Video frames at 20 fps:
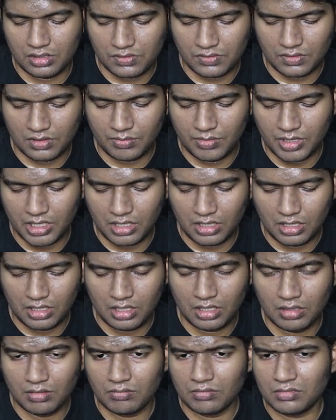will
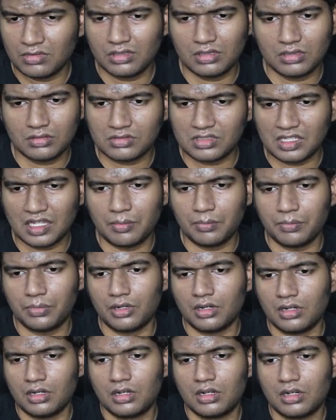be
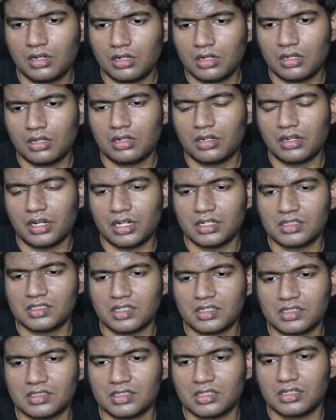sample
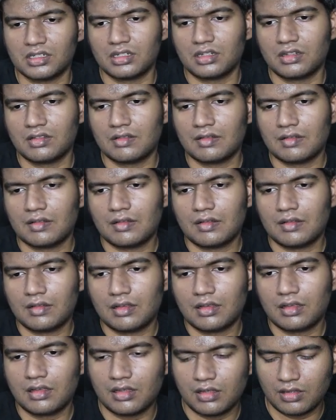transaction.
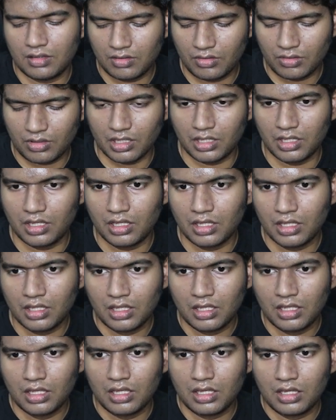Okay,
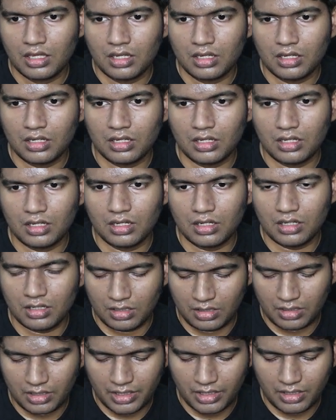
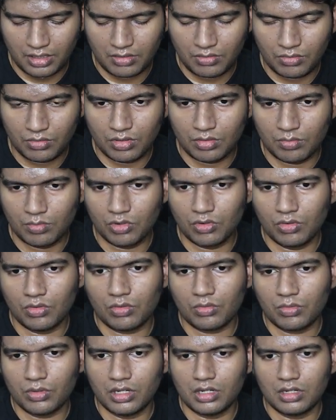and one more
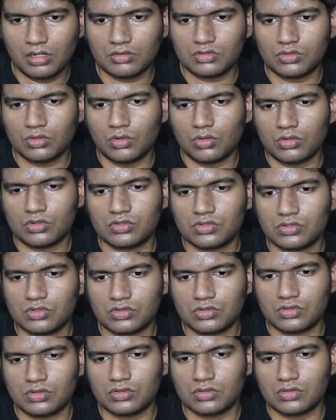will source.
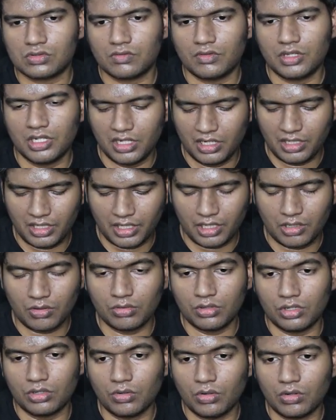We didn't
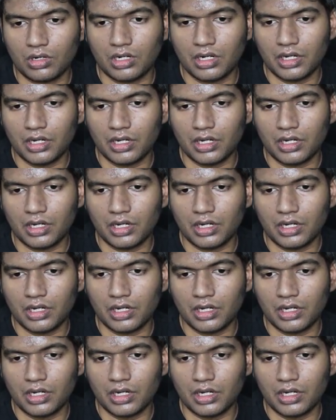include the token,